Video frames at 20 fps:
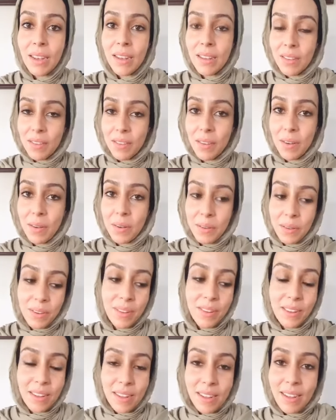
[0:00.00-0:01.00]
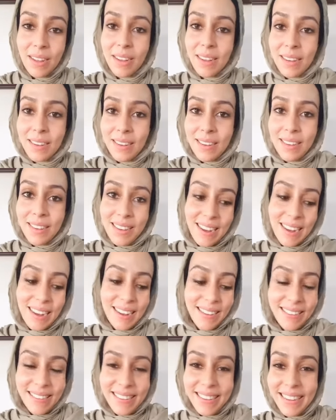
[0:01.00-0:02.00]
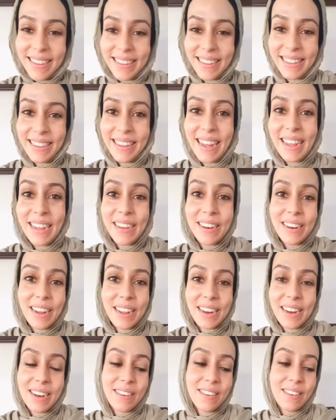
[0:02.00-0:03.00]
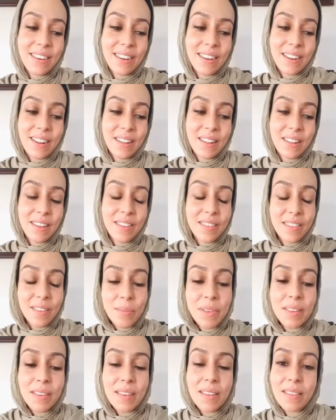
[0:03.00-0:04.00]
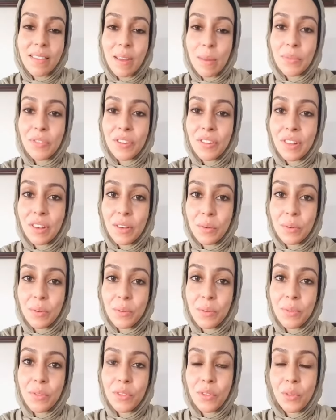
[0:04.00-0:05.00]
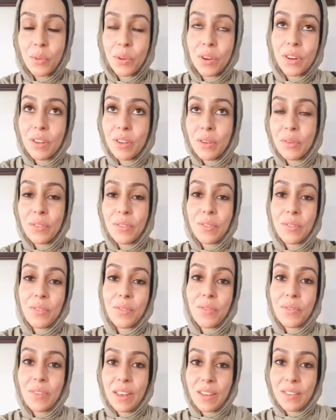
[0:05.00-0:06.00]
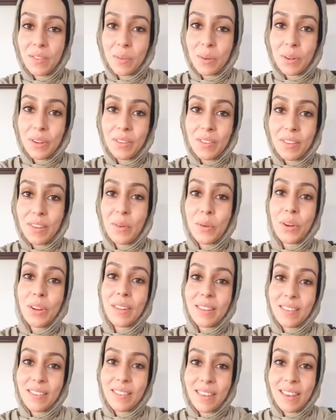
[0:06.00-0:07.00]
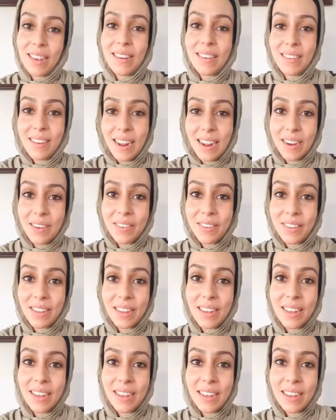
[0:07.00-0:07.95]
So yeah, and it's a misconception that you wouldn't use face oils on oily skin. Actually,